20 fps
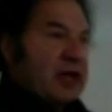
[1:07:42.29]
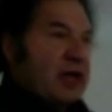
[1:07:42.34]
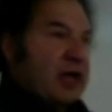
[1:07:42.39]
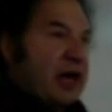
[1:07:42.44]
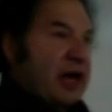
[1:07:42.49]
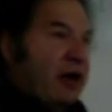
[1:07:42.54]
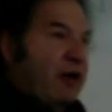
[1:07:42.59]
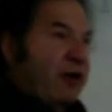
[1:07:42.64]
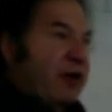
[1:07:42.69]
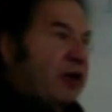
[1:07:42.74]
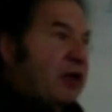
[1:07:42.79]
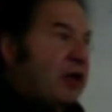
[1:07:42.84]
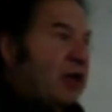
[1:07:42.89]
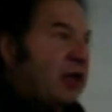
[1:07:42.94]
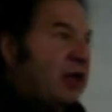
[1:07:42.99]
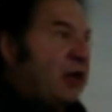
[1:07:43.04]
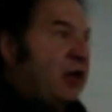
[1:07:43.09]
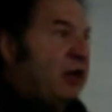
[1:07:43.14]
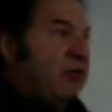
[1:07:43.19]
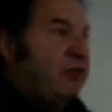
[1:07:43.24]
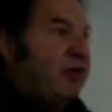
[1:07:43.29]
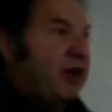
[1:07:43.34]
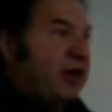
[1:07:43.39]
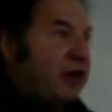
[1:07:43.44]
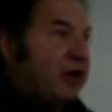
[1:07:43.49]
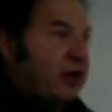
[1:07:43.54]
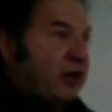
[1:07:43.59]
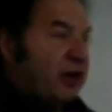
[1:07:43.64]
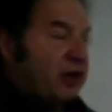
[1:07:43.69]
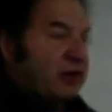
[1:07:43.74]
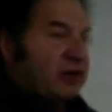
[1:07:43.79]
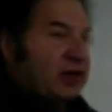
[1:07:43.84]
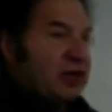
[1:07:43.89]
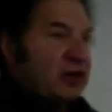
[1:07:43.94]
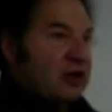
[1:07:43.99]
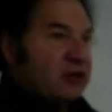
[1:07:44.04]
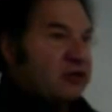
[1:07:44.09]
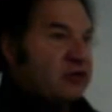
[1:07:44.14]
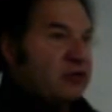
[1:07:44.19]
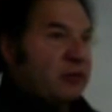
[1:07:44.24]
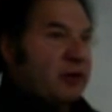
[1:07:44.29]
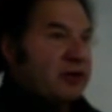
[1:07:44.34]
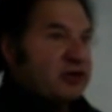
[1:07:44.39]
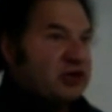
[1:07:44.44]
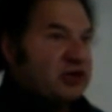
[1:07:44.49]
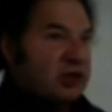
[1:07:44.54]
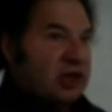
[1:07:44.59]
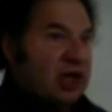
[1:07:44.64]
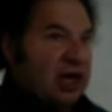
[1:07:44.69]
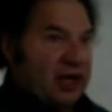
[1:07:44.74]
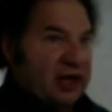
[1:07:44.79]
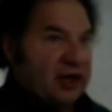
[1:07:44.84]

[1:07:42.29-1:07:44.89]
Arial and Helvetica. They look too much alike.